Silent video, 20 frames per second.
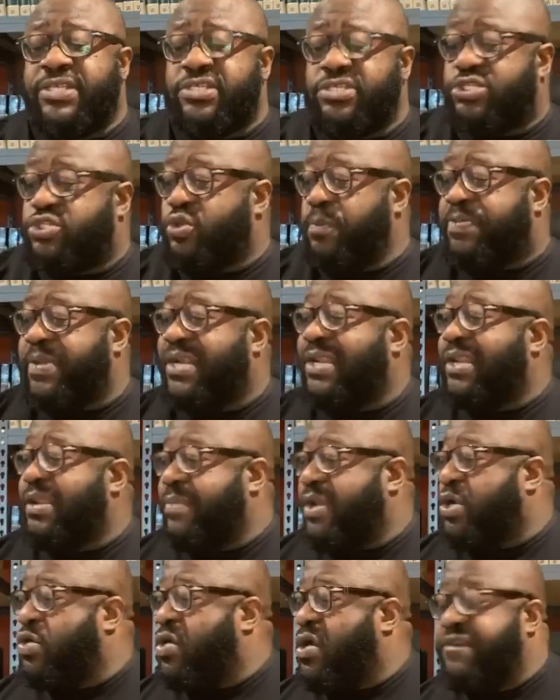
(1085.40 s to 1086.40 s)
stupidity. Let
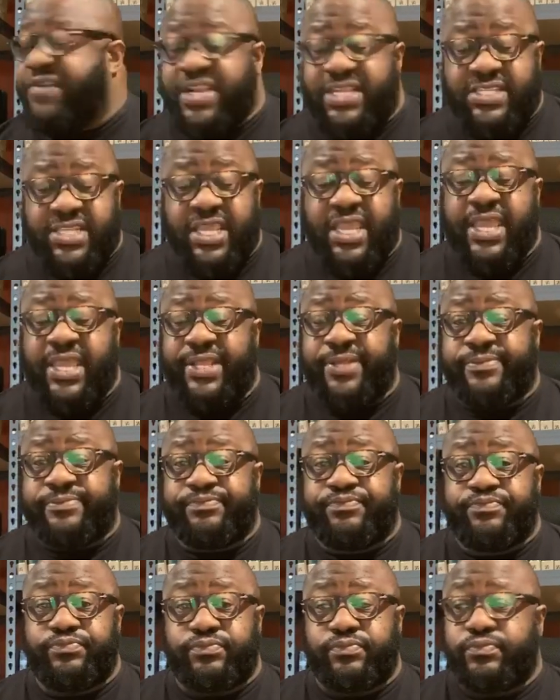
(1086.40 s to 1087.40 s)
me go over this again
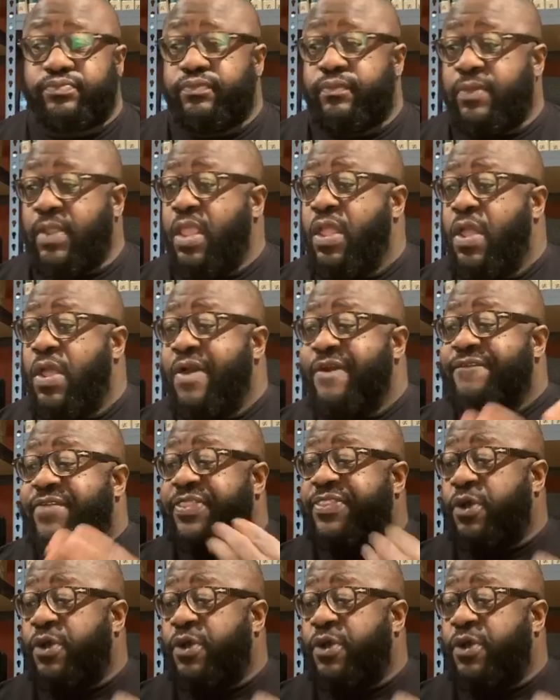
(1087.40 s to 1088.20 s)
for